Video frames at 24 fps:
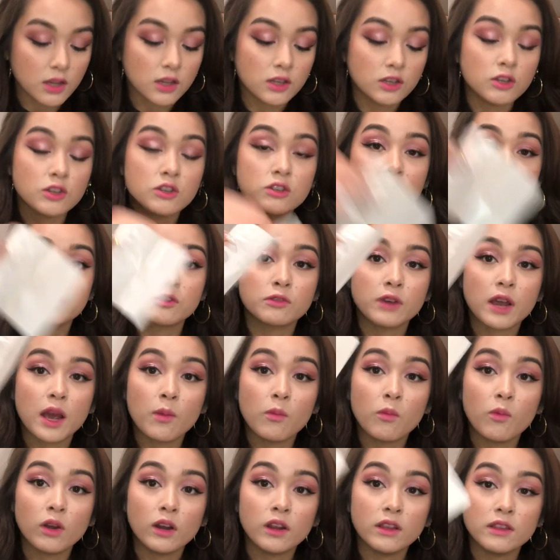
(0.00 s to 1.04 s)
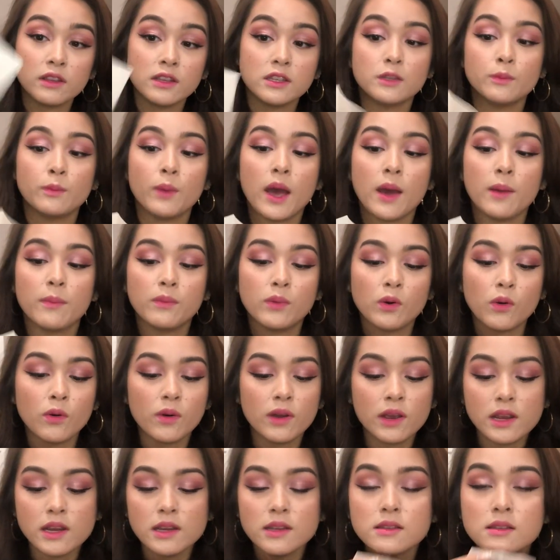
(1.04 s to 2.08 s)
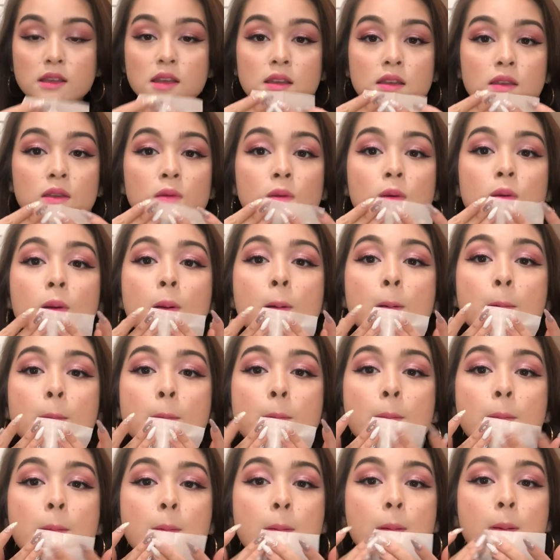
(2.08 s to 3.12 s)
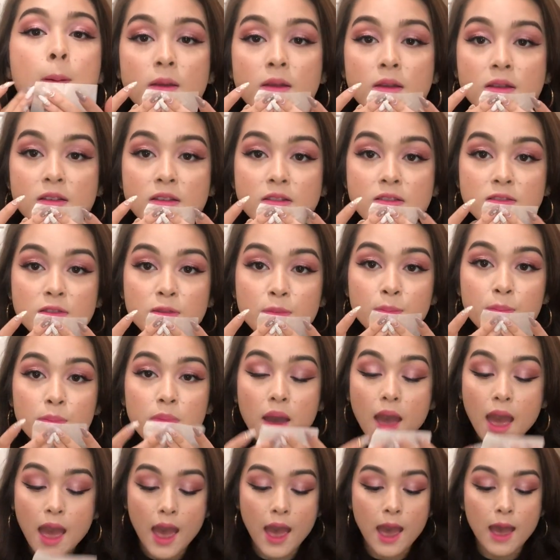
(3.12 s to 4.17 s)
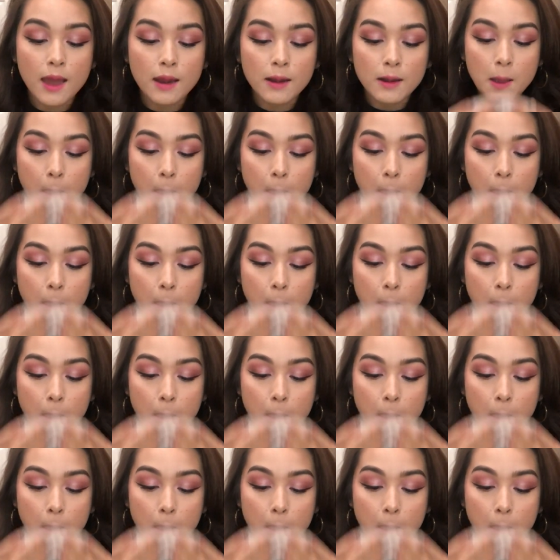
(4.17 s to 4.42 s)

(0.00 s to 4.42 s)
You just grab one of these bad boys and you just pat.